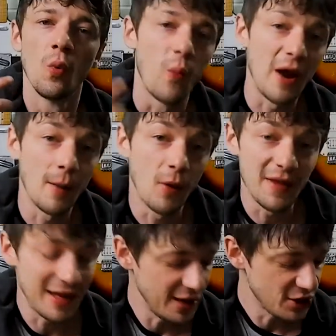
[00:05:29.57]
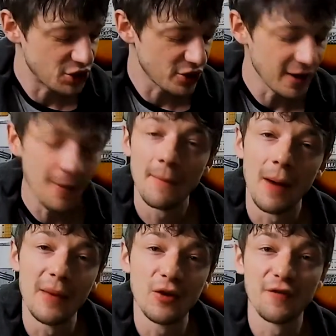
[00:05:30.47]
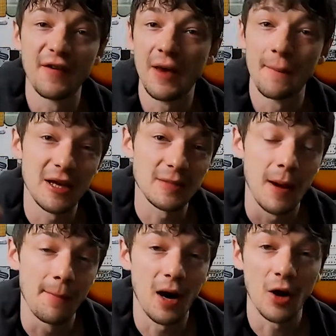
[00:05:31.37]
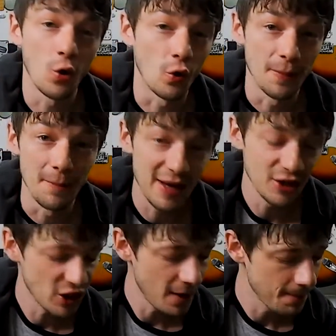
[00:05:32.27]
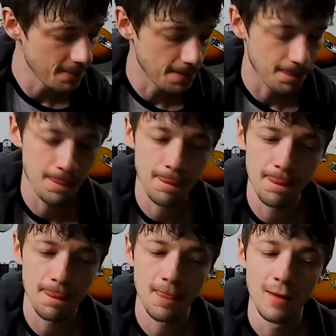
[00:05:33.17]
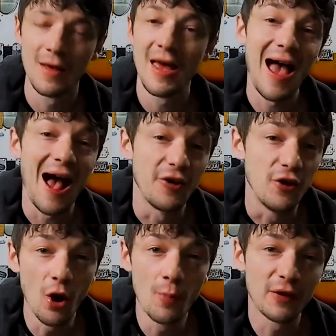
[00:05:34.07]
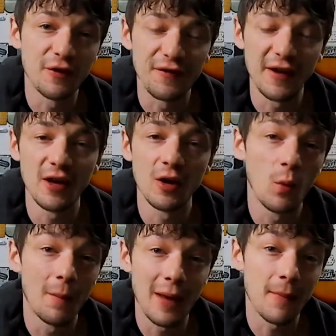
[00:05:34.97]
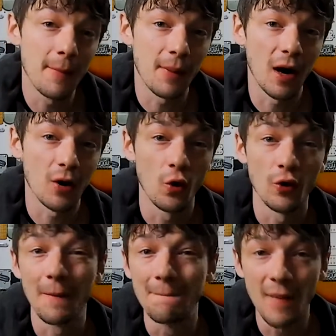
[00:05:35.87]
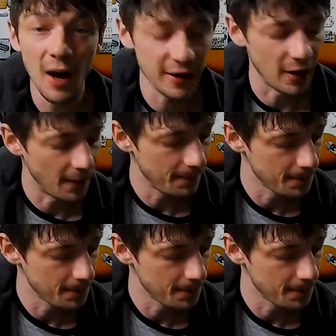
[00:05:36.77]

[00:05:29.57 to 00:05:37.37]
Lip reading: When I'm on the E string, my middle finger makes my bar chord major. No middle finger will make my bar chord minor.